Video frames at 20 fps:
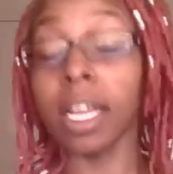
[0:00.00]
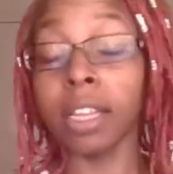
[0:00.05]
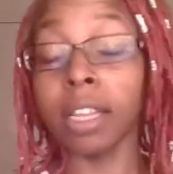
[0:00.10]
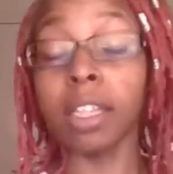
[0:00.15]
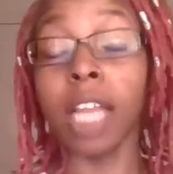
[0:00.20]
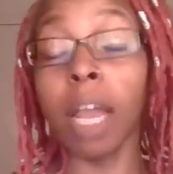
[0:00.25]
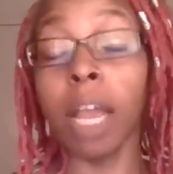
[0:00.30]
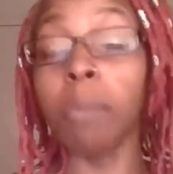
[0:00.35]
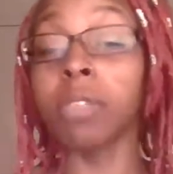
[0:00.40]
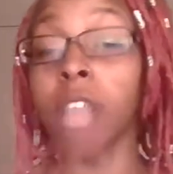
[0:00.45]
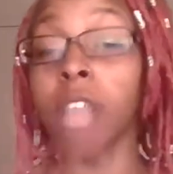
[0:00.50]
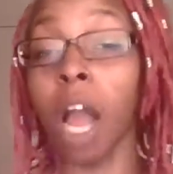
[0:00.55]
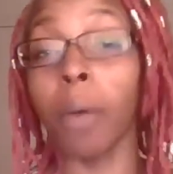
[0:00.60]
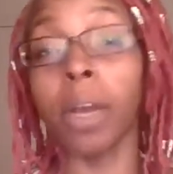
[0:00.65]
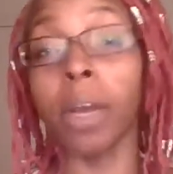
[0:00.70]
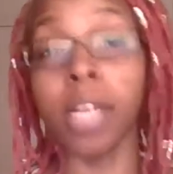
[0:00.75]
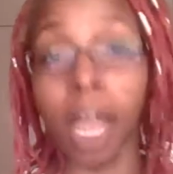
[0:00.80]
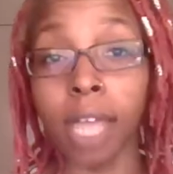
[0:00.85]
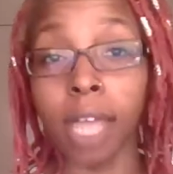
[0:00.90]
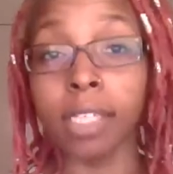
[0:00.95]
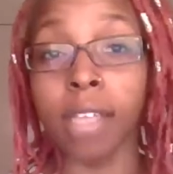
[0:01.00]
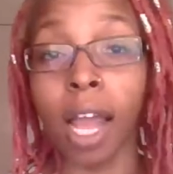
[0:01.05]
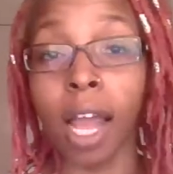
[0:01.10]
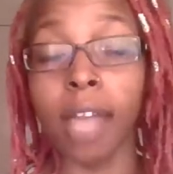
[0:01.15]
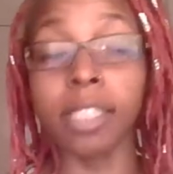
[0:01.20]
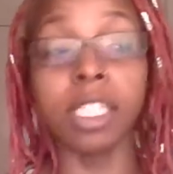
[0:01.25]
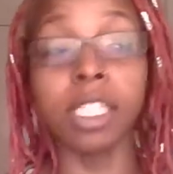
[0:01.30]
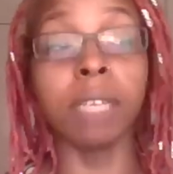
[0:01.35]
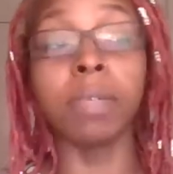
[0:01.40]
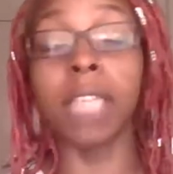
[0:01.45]
it was already
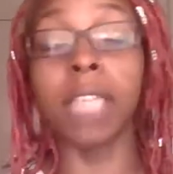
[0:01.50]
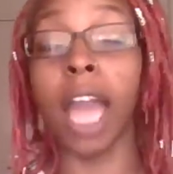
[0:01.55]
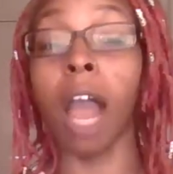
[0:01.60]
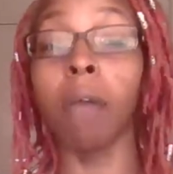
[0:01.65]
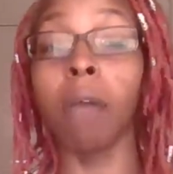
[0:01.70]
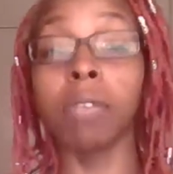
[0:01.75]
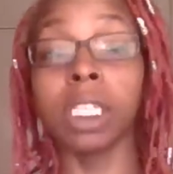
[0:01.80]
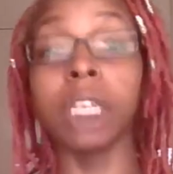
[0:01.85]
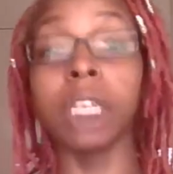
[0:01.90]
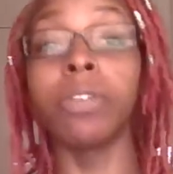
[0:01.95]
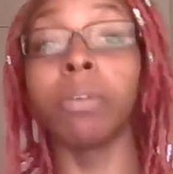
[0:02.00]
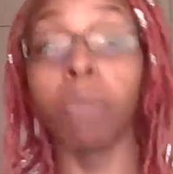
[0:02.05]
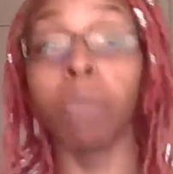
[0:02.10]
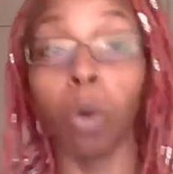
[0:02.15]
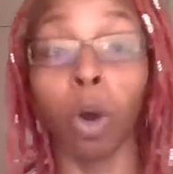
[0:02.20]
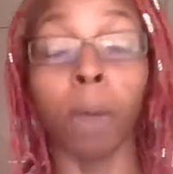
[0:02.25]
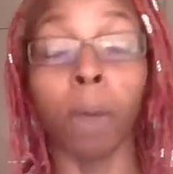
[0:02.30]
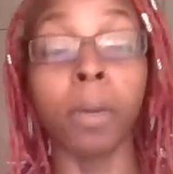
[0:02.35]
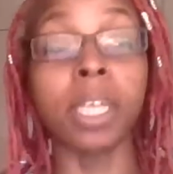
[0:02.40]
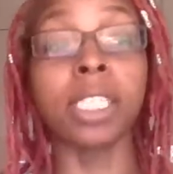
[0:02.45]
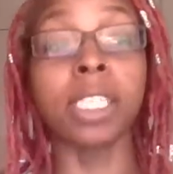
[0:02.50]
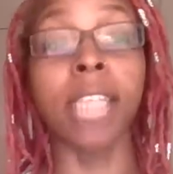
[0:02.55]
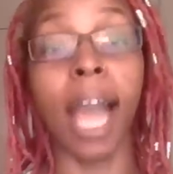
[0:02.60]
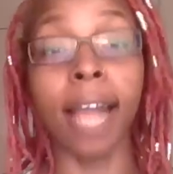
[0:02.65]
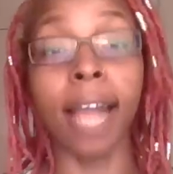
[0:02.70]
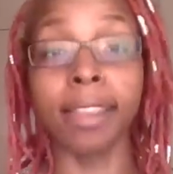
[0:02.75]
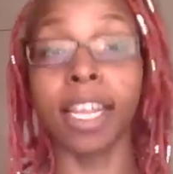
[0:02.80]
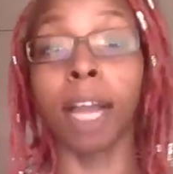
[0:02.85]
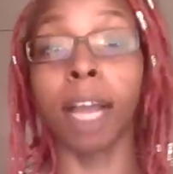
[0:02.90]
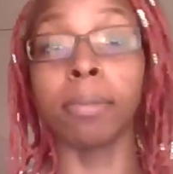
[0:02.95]
anxiety, but now it was even more because now
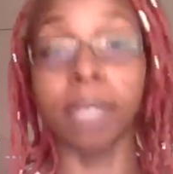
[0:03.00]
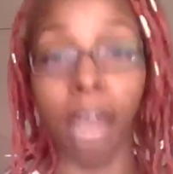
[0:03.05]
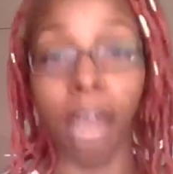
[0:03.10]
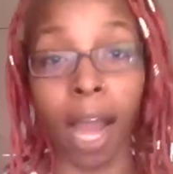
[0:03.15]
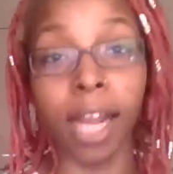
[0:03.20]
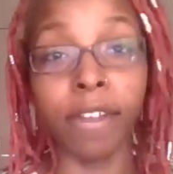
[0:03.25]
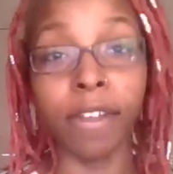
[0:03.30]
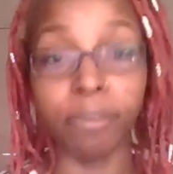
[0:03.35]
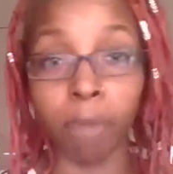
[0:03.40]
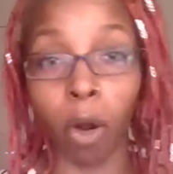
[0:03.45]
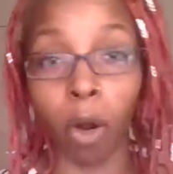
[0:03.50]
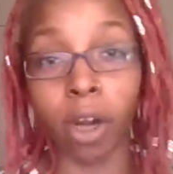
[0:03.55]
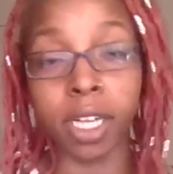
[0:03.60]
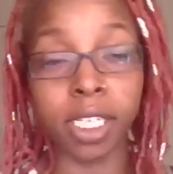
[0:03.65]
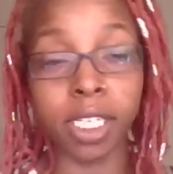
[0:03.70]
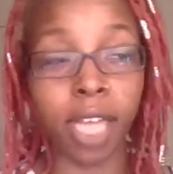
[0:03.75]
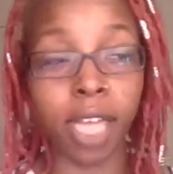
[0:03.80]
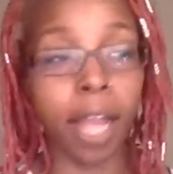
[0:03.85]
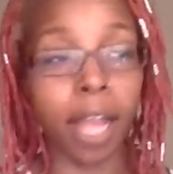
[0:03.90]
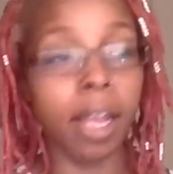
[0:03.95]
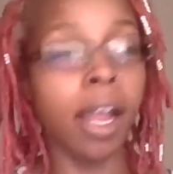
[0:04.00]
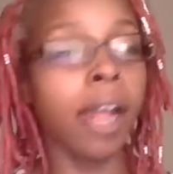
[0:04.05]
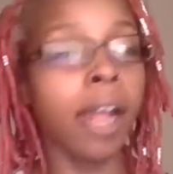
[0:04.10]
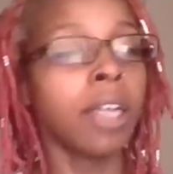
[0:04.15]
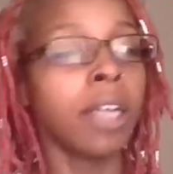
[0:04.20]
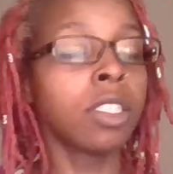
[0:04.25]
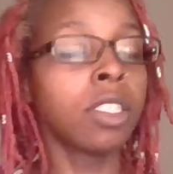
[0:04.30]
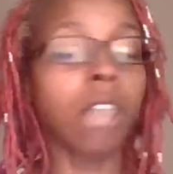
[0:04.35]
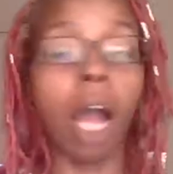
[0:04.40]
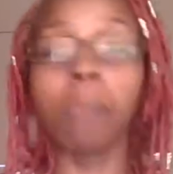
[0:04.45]
I think I'm dying from a heart attack.
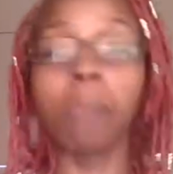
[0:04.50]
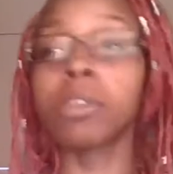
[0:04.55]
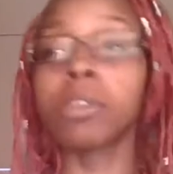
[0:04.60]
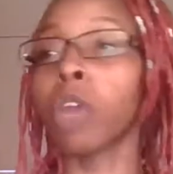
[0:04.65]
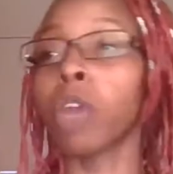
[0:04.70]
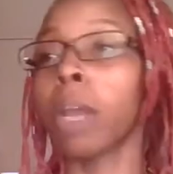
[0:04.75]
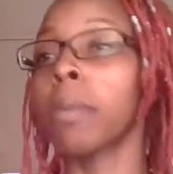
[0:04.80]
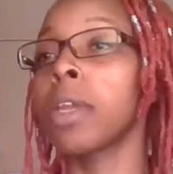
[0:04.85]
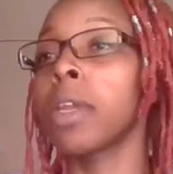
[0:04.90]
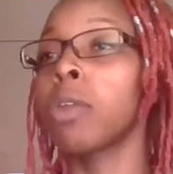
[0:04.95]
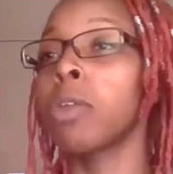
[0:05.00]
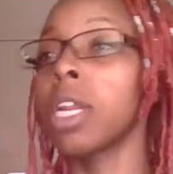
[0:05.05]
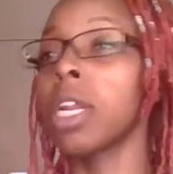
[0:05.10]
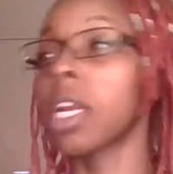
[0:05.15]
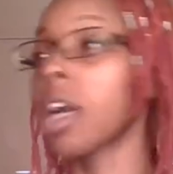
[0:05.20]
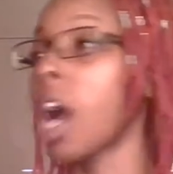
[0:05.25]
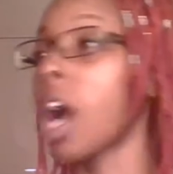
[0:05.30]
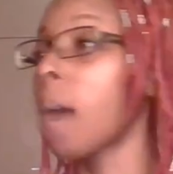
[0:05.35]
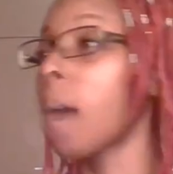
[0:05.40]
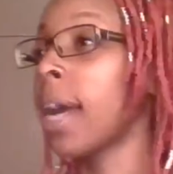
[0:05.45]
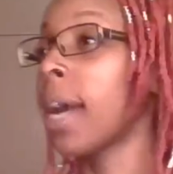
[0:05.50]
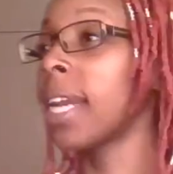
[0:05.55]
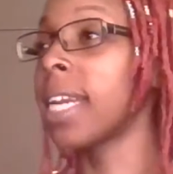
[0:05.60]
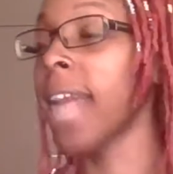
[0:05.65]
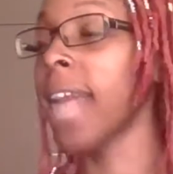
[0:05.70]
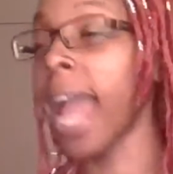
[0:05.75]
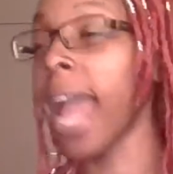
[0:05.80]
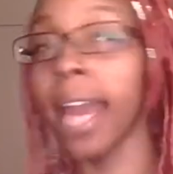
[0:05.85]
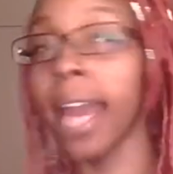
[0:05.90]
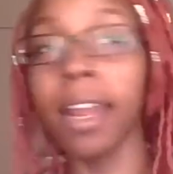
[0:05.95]
So I'm screaming, you need to call my
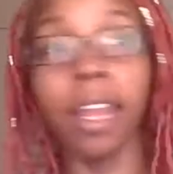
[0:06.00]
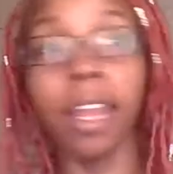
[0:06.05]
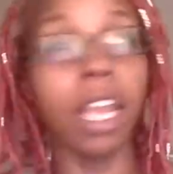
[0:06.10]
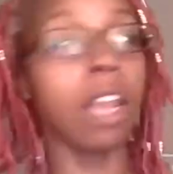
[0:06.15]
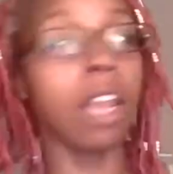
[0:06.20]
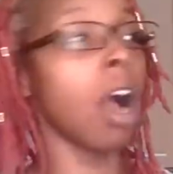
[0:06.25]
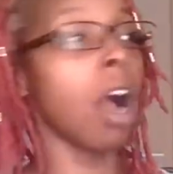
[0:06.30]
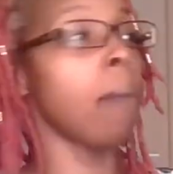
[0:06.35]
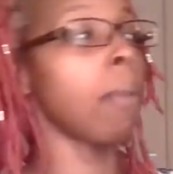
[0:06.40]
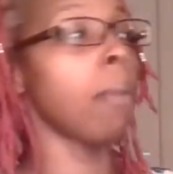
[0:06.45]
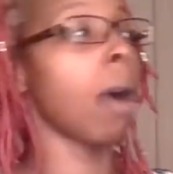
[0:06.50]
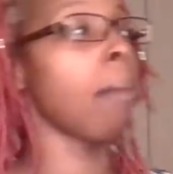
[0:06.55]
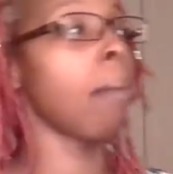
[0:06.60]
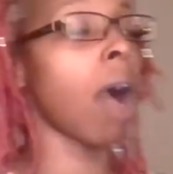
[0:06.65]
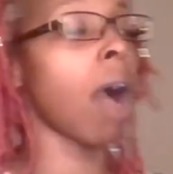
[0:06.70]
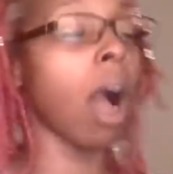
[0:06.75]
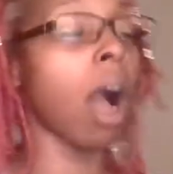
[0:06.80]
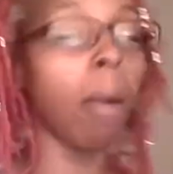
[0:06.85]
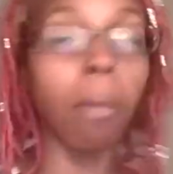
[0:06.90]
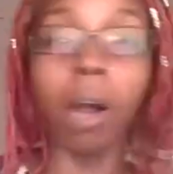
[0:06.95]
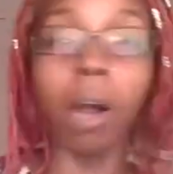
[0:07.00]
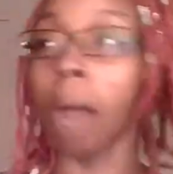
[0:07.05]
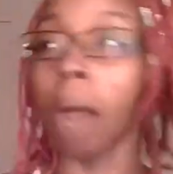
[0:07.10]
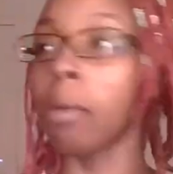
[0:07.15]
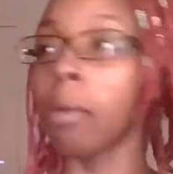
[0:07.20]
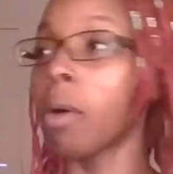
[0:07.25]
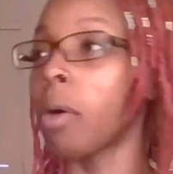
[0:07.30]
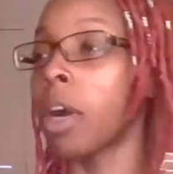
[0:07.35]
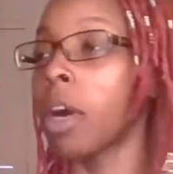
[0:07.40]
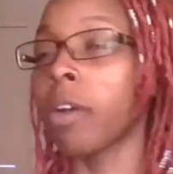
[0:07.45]
daddy, call my mama.
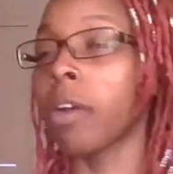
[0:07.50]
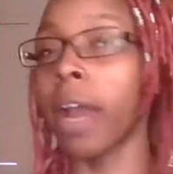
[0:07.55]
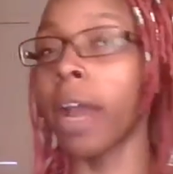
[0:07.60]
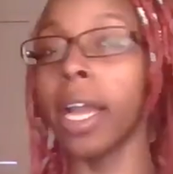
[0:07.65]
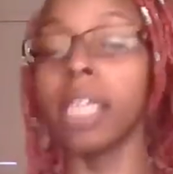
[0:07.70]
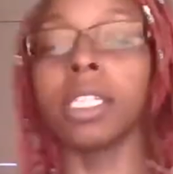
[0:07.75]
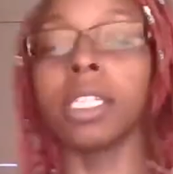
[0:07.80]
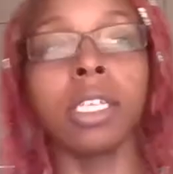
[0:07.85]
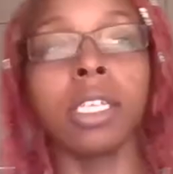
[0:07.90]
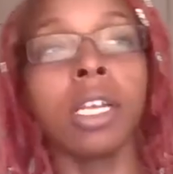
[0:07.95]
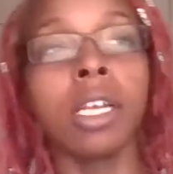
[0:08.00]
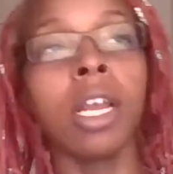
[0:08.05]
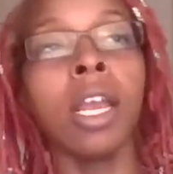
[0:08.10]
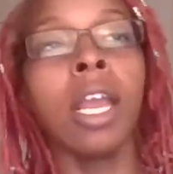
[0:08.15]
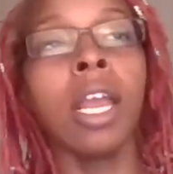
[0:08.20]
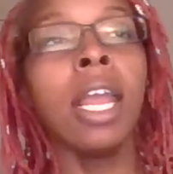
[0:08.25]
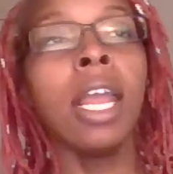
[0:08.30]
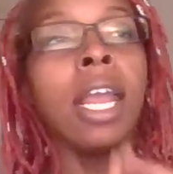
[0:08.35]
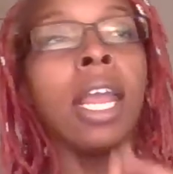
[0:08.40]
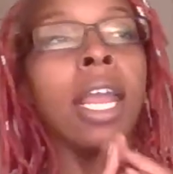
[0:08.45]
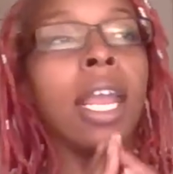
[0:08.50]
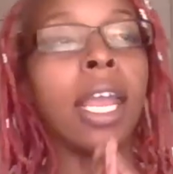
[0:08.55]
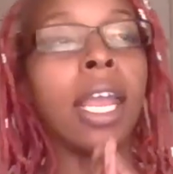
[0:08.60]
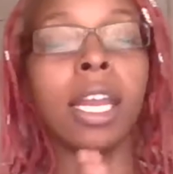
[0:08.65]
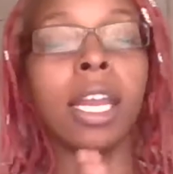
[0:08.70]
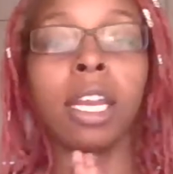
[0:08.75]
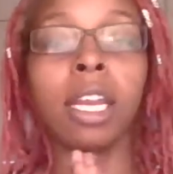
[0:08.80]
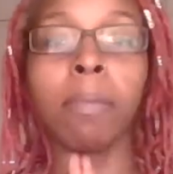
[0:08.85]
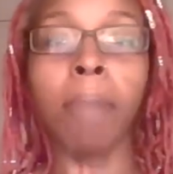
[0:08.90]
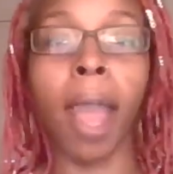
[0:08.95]
I'm going crazy.
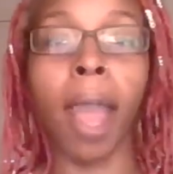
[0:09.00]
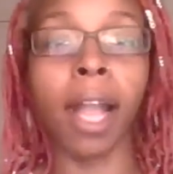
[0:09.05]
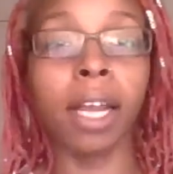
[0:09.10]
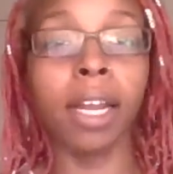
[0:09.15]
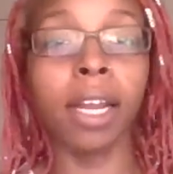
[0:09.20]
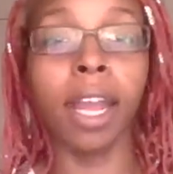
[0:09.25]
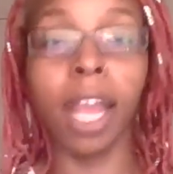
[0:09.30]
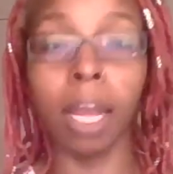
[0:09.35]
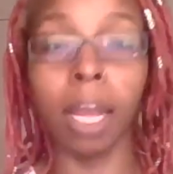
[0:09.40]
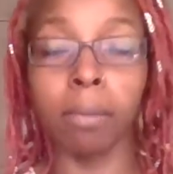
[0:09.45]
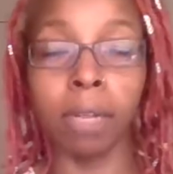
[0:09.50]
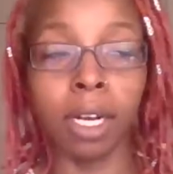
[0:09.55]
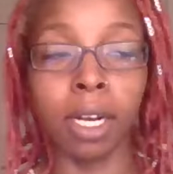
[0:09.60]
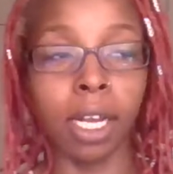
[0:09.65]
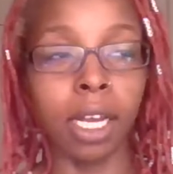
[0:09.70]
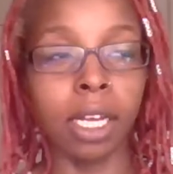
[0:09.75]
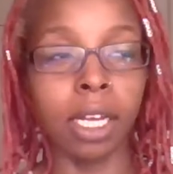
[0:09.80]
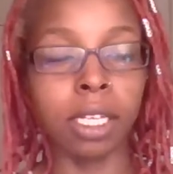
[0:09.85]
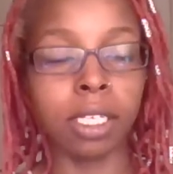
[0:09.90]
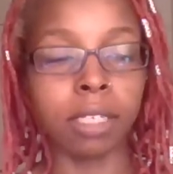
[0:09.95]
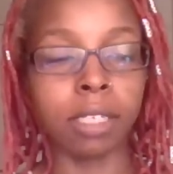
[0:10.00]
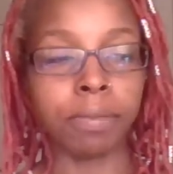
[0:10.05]
In the back of the ambulance,